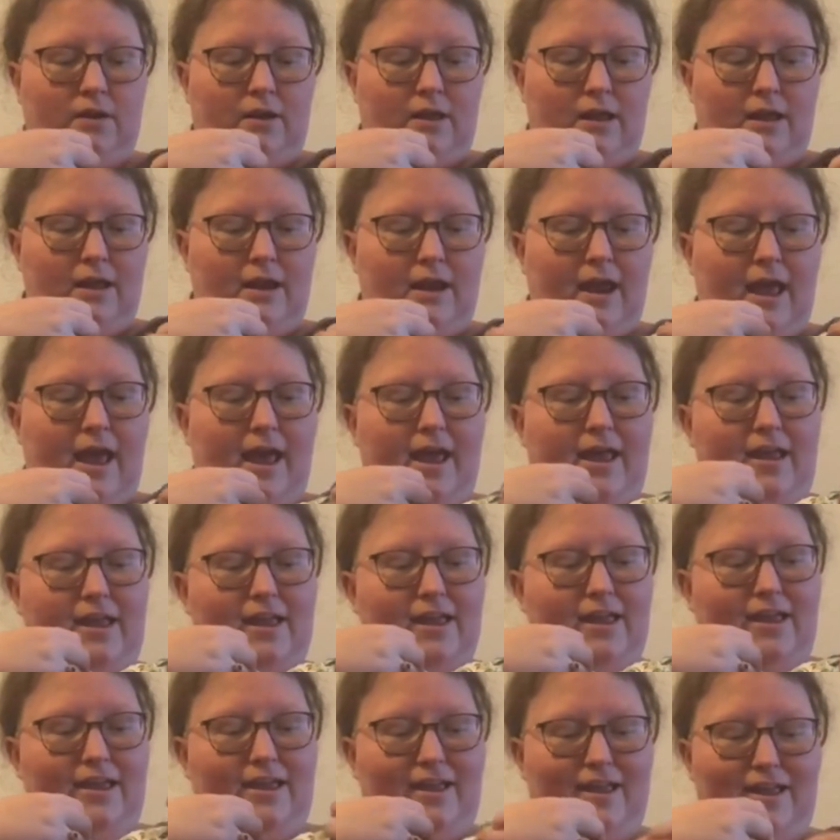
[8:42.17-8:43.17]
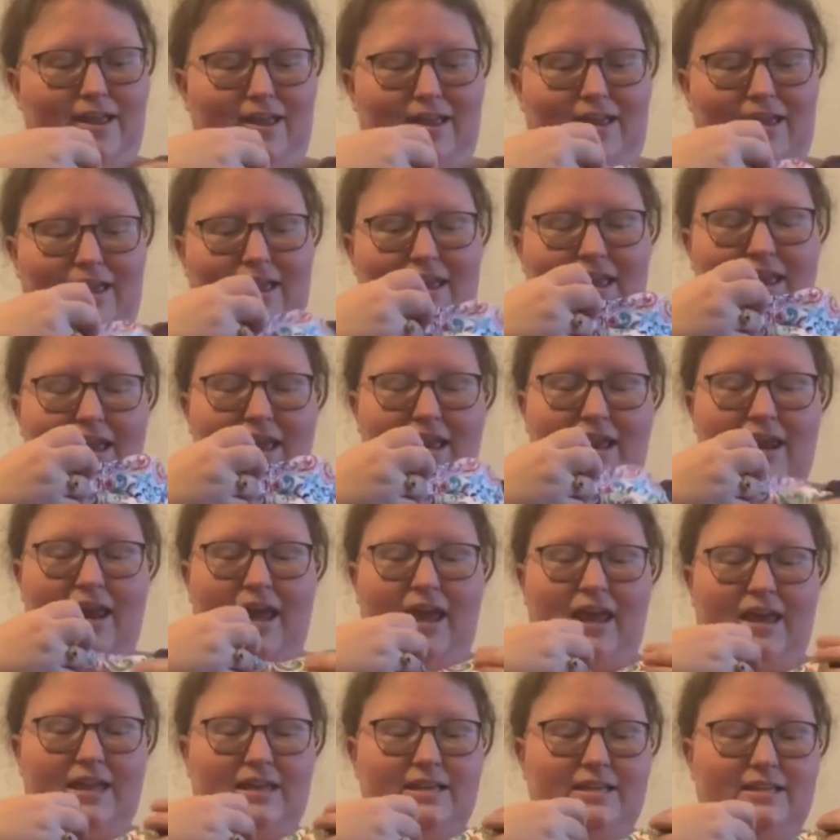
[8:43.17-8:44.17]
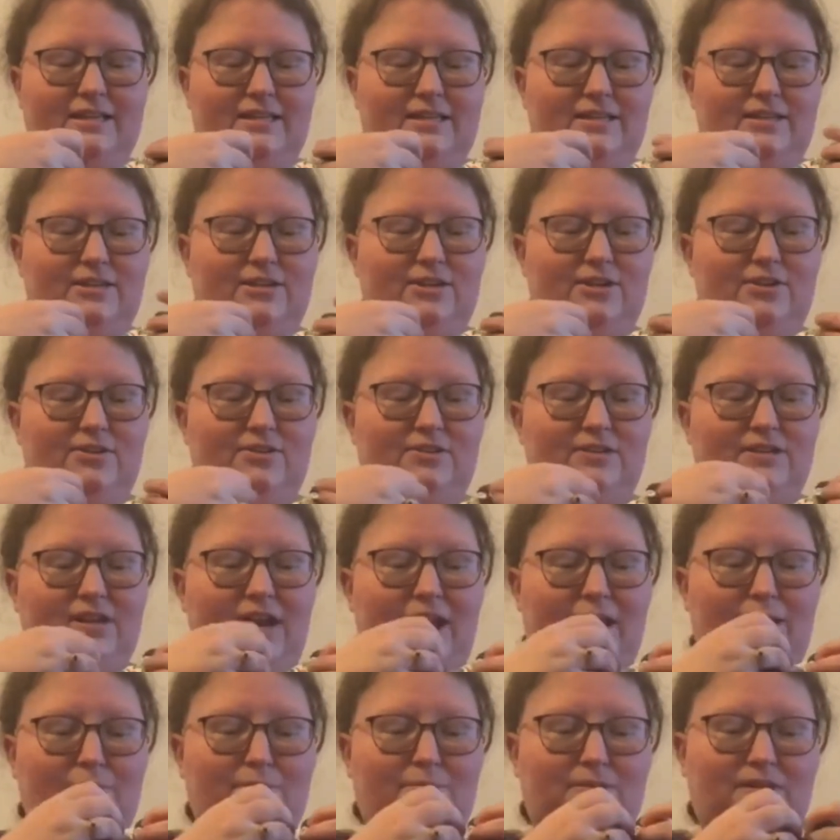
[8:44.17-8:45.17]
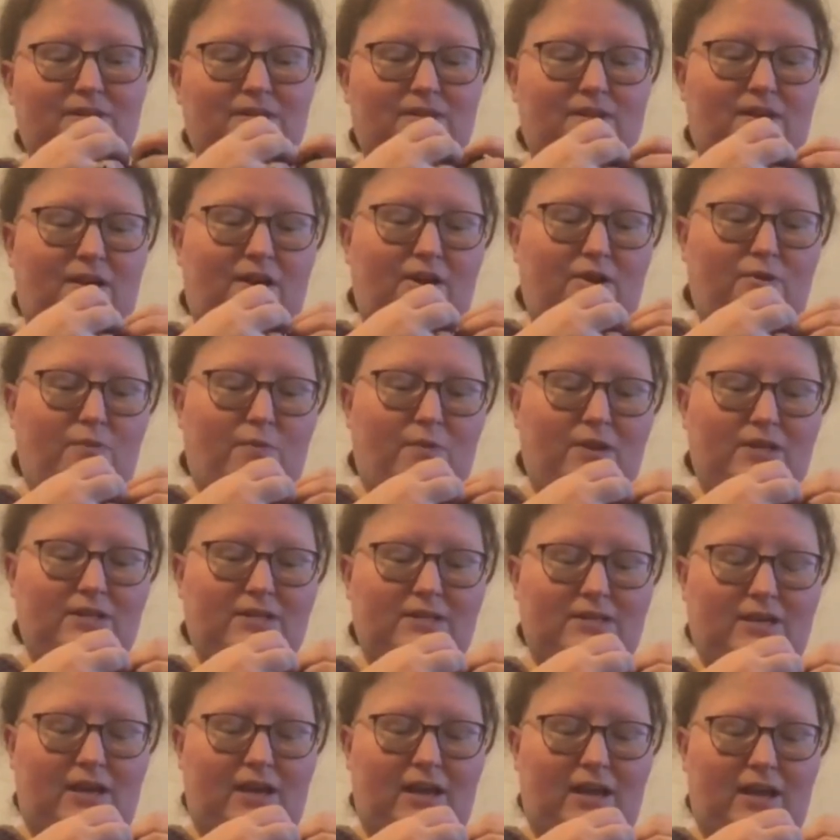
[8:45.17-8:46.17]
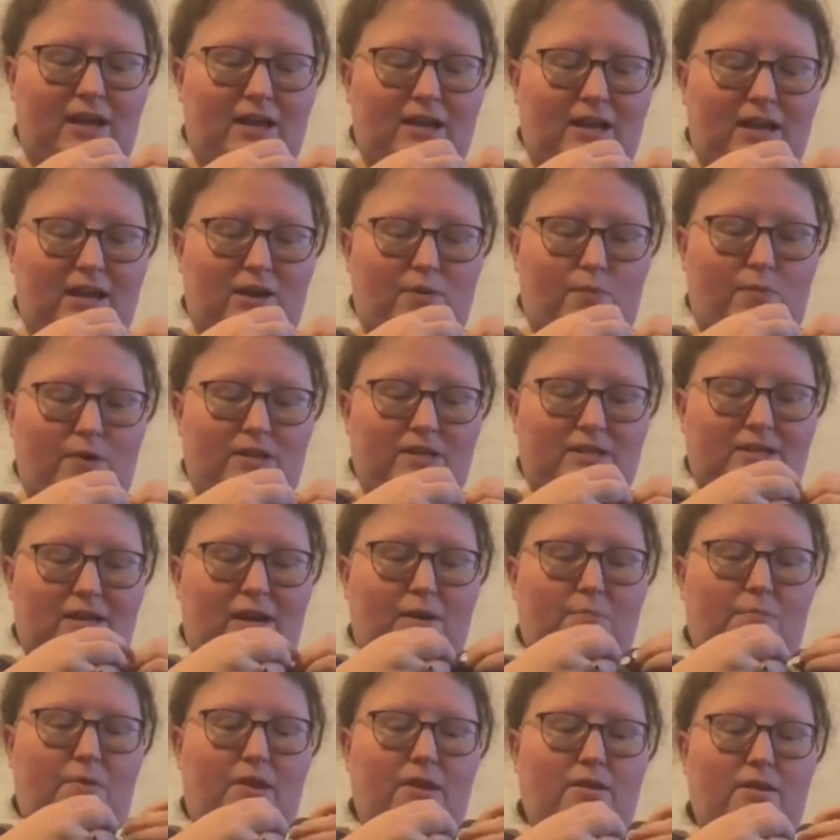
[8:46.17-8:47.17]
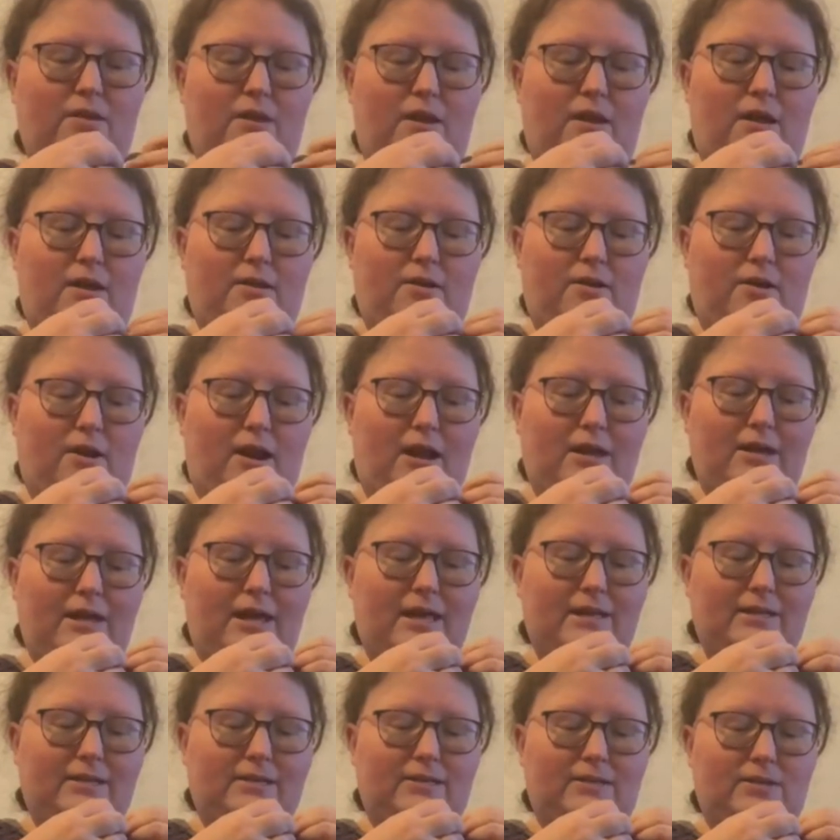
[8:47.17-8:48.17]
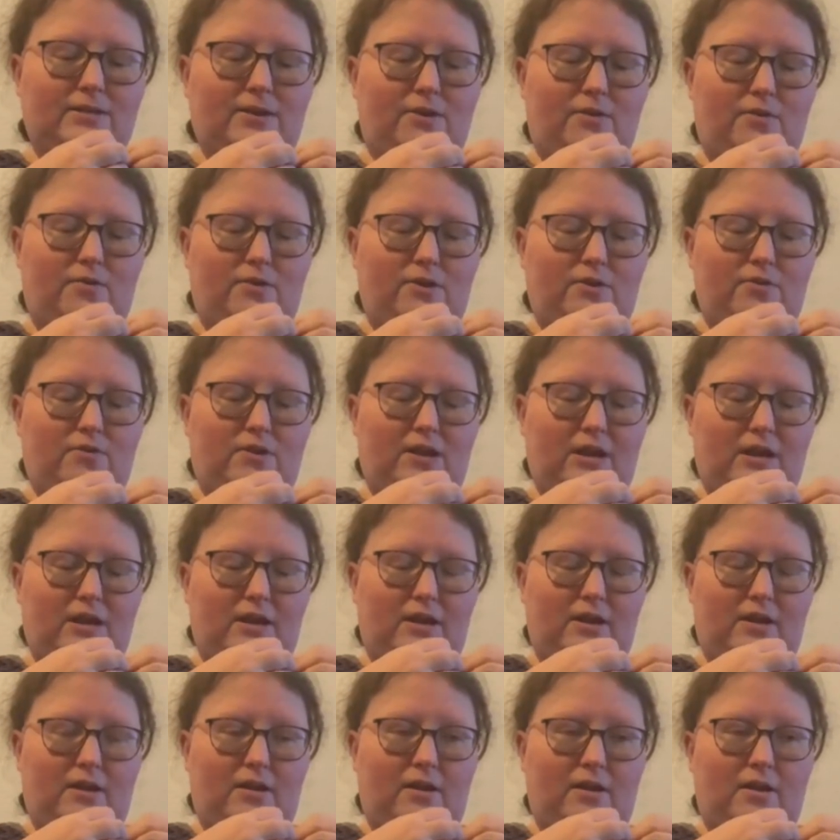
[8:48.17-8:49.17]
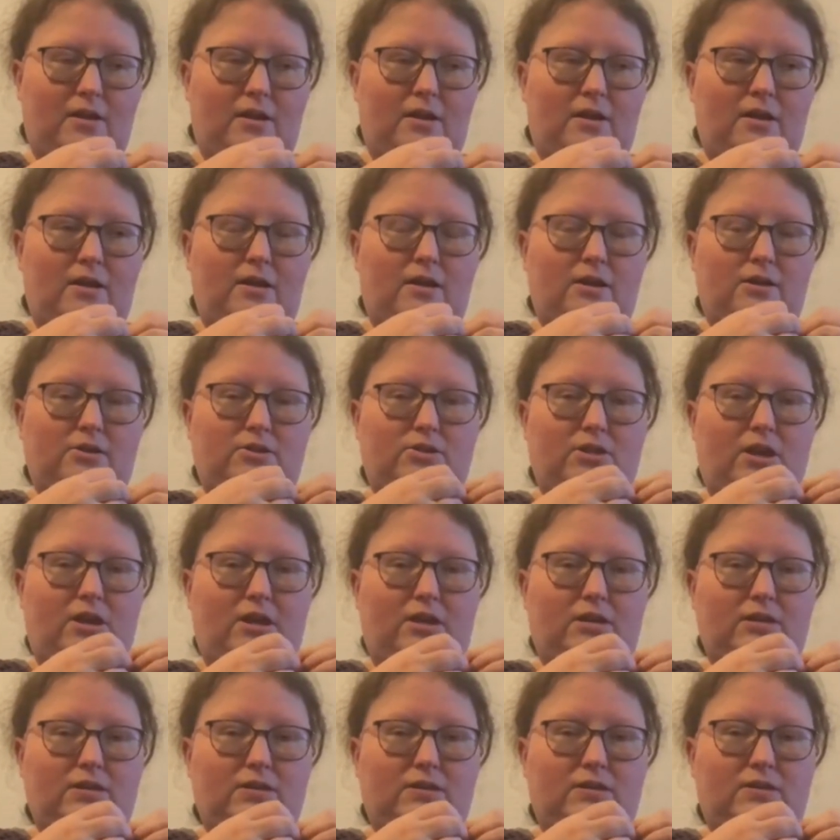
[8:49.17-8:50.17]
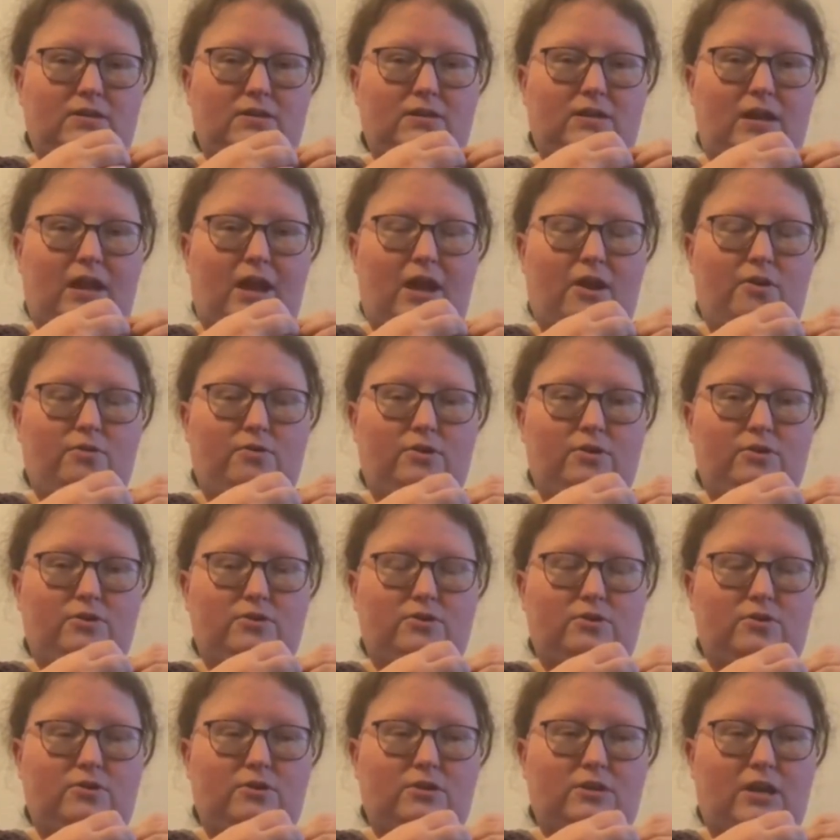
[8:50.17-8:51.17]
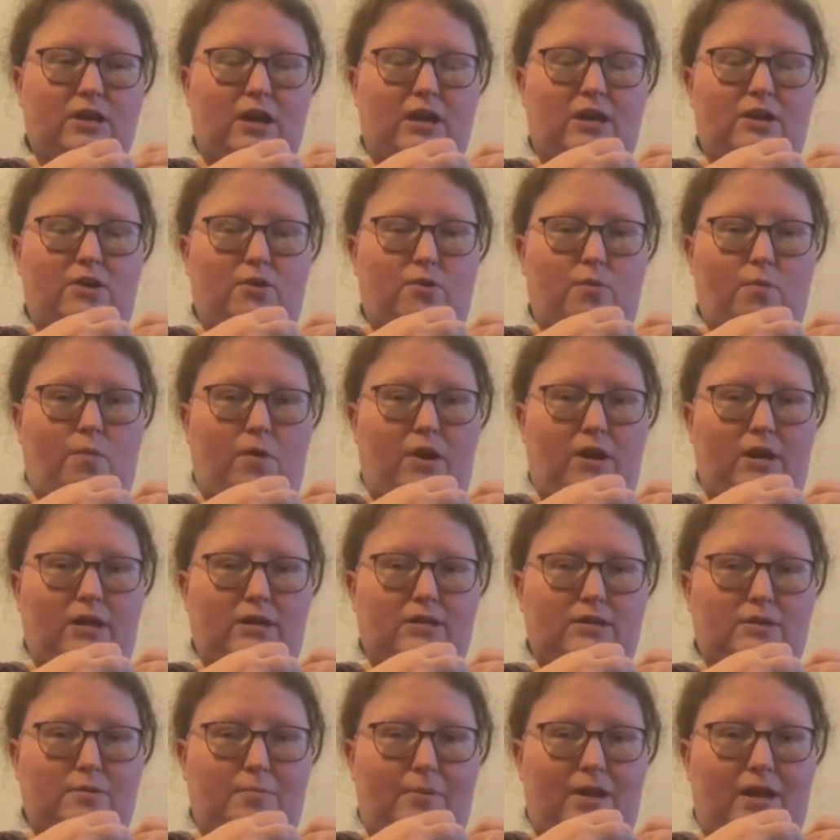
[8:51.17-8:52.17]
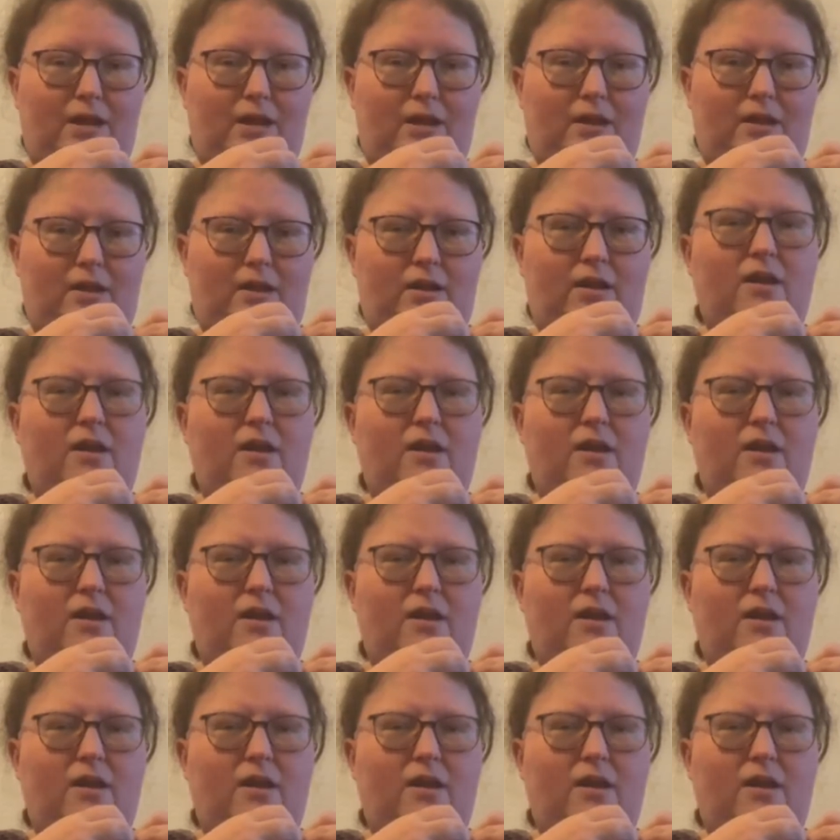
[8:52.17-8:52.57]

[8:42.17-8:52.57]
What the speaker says: It has 2 snaps on one side and 1 snap on the other, I guess, so you can adjust how loose or tight you want it to be.